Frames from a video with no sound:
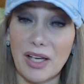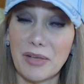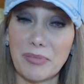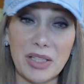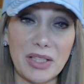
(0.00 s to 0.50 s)
I
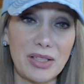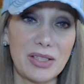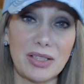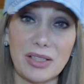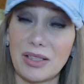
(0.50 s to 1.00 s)
mean,
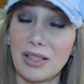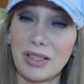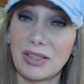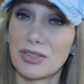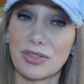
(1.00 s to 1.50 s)
he
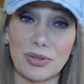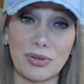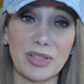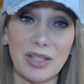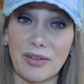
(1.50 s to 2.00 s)

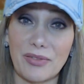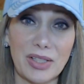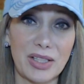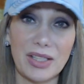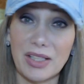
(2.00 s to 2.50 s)
destroyed
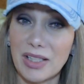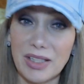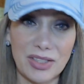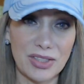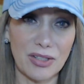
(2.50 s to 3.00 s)
everything.
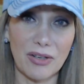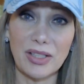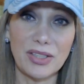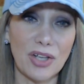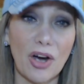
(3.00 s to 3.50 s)
It's
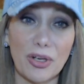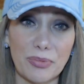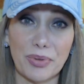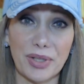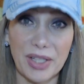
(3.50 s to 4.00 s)

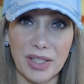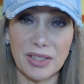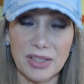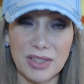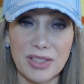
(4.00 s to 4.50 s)

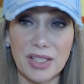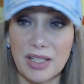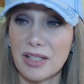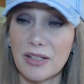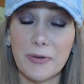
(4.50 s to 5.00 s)
heartbreaking to
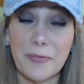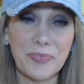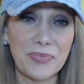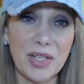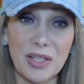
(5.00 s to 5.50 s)
see
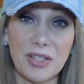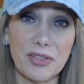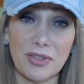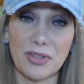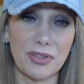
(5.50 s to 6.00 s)
and
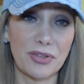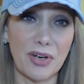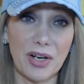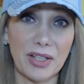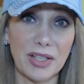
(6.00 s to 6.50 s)
hearing her
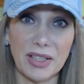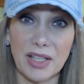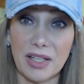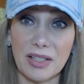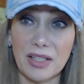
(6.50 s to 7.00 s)
cry like
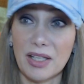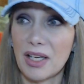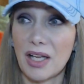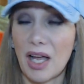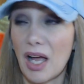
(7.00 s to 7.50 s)
that.
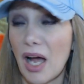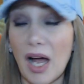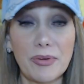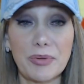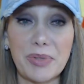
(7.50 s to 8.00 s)

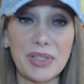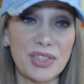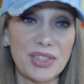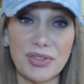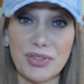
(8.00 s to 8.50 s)
I would be in
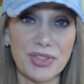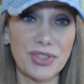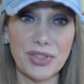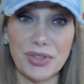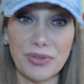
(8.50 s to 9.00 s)
tears
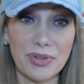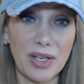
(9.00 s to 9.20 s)
too.